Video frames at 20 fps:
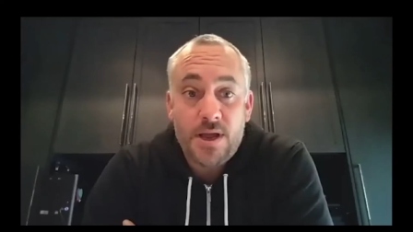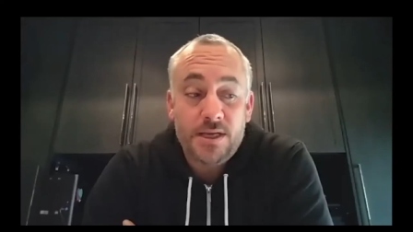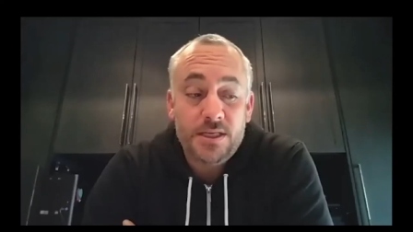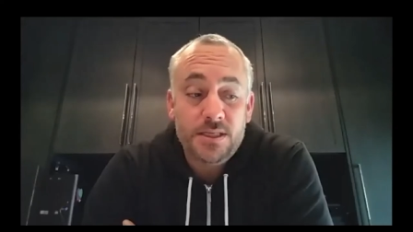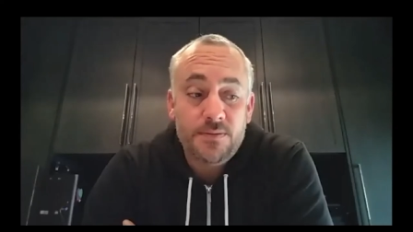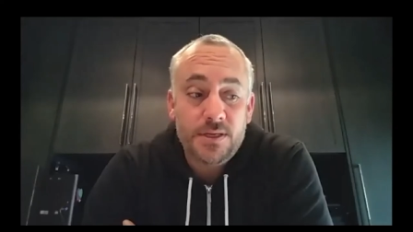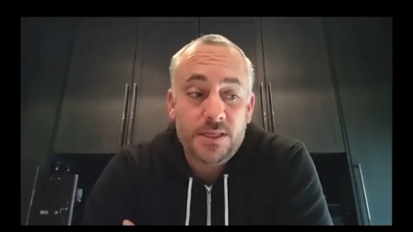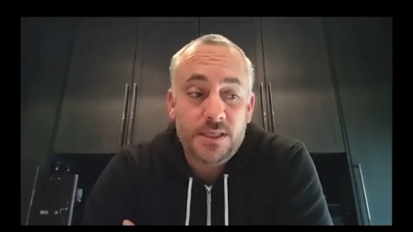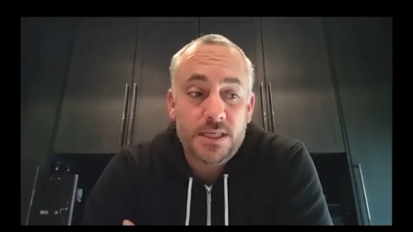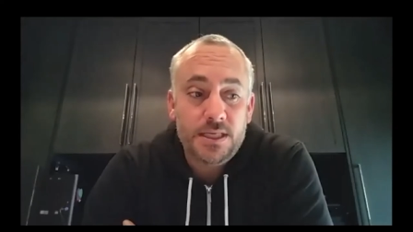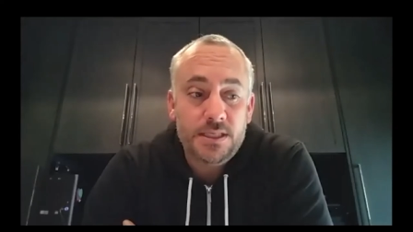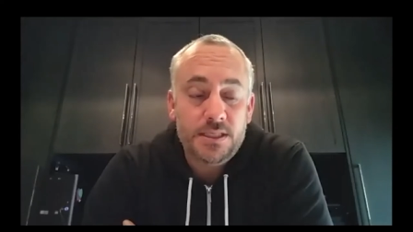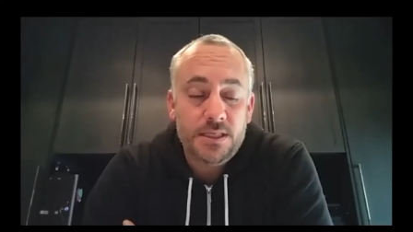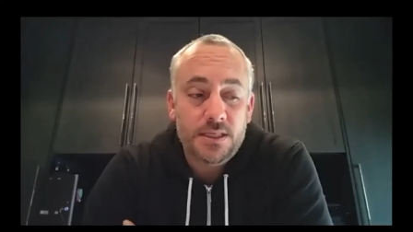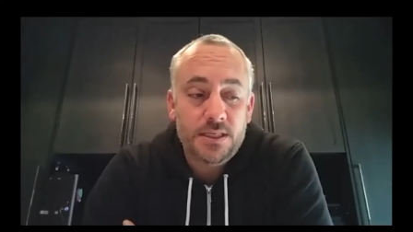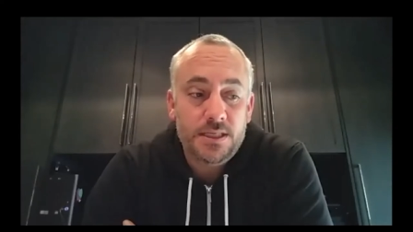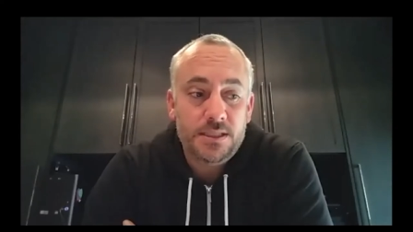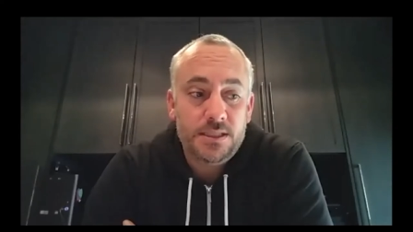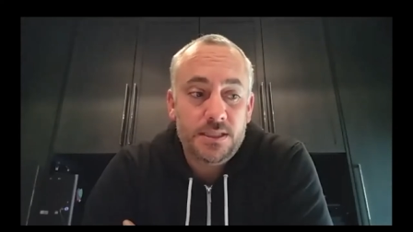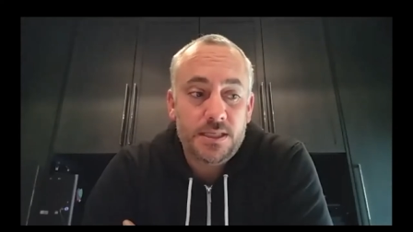
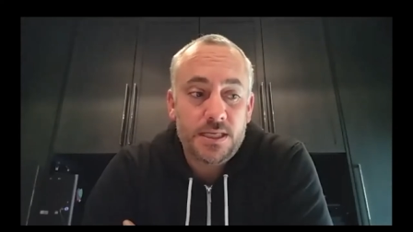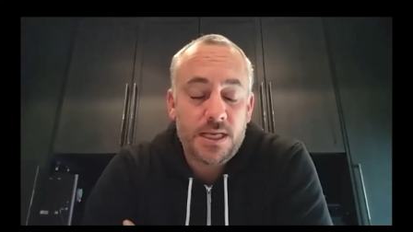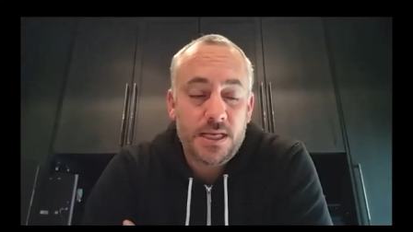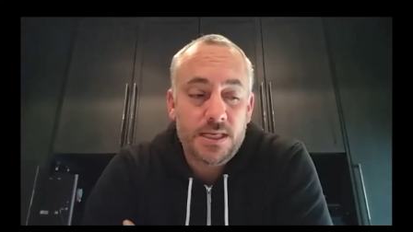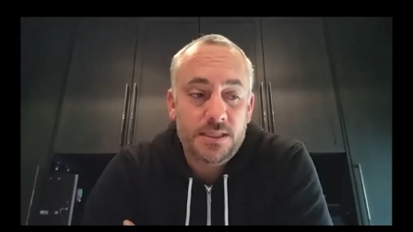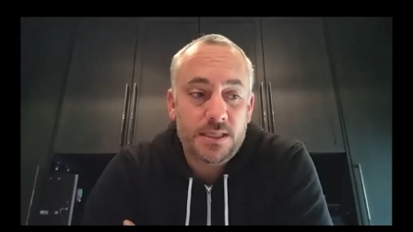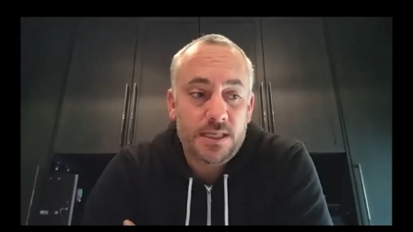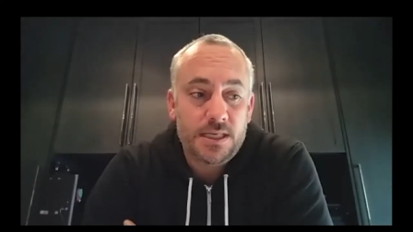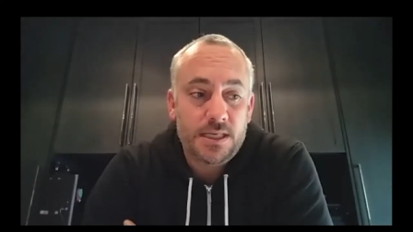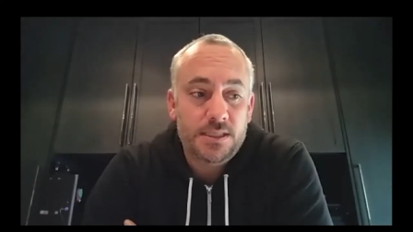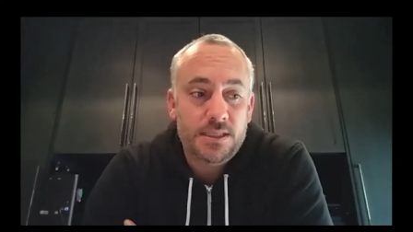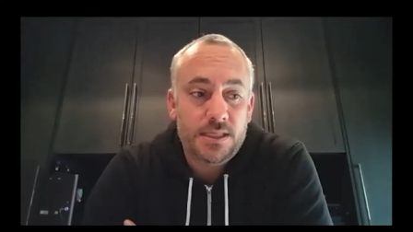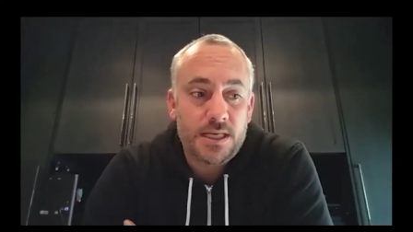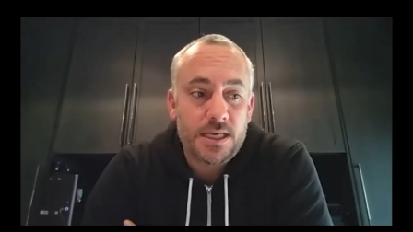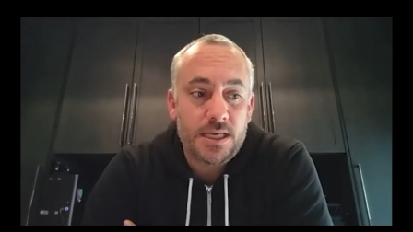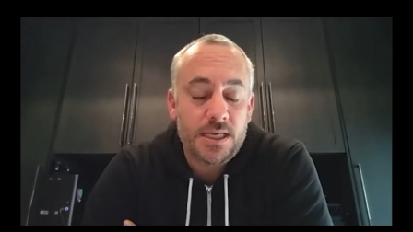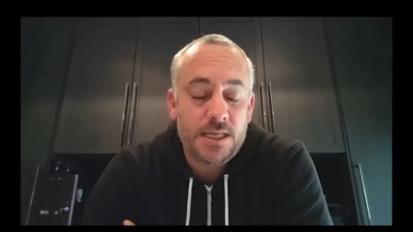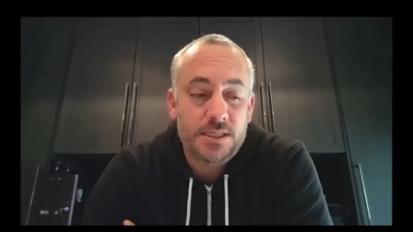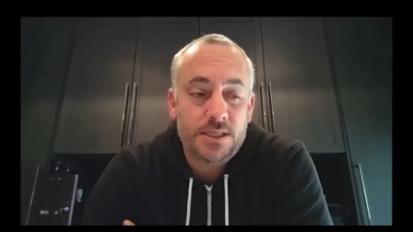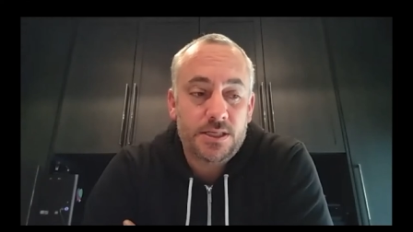expectation is is is
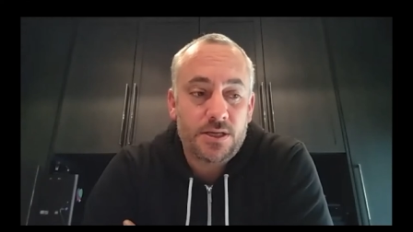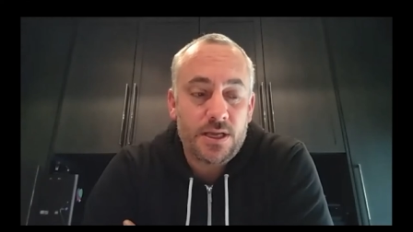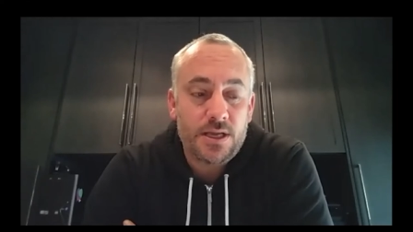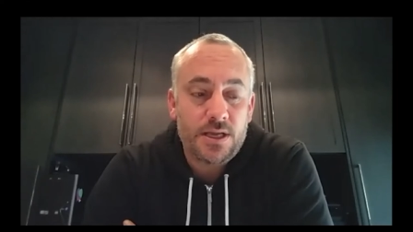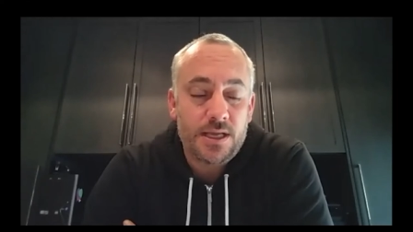that it's